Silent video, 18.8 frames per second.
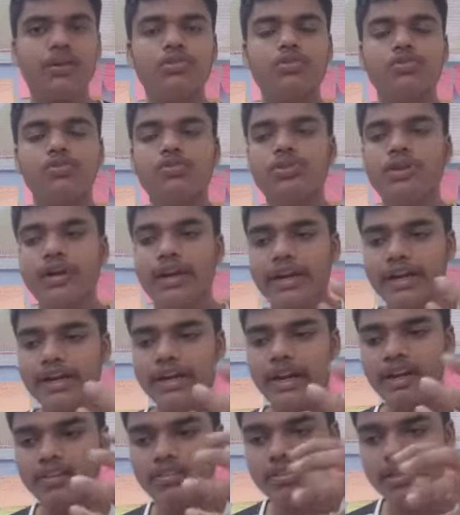so
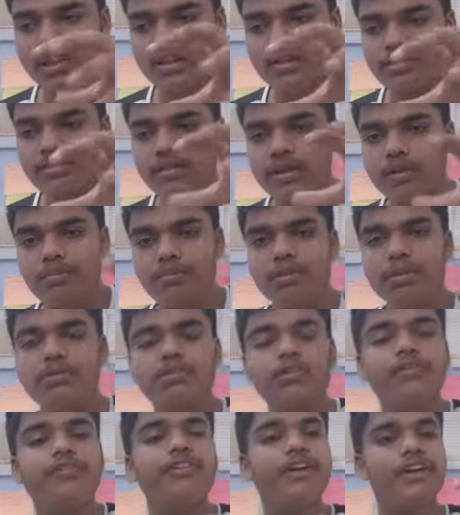there is surplus
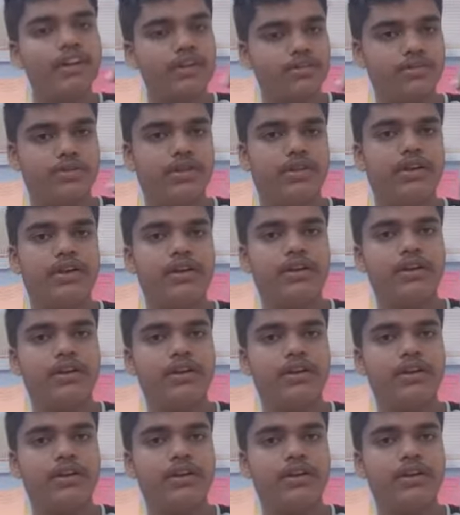of radiation.